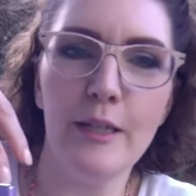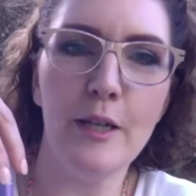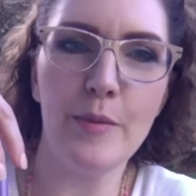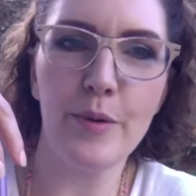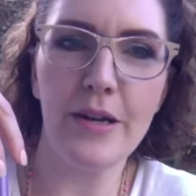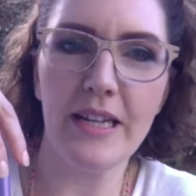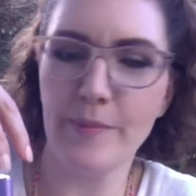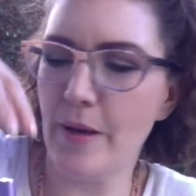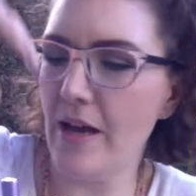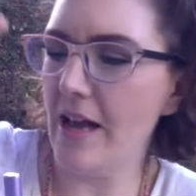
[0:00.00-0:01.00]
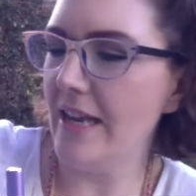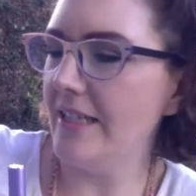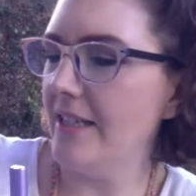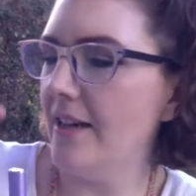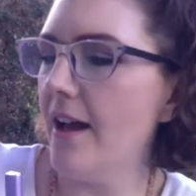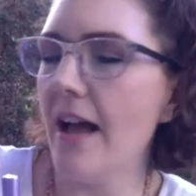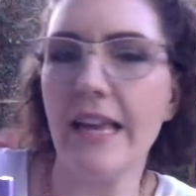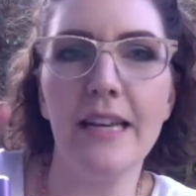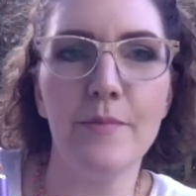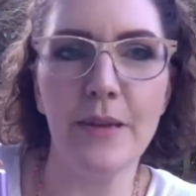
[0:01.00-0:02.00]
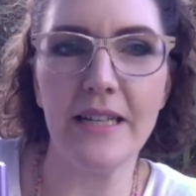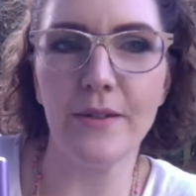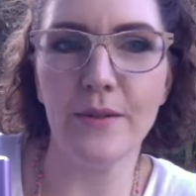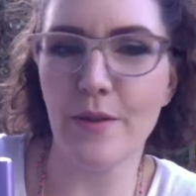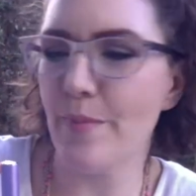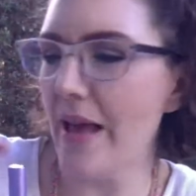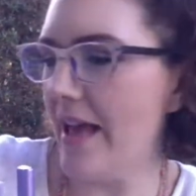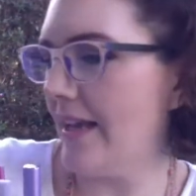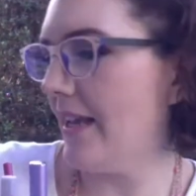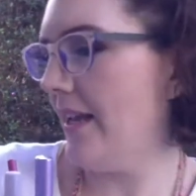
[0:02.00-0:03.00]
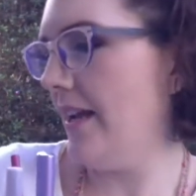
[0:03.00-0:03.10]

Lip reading: lip products behind, eye and lip pencils at the back,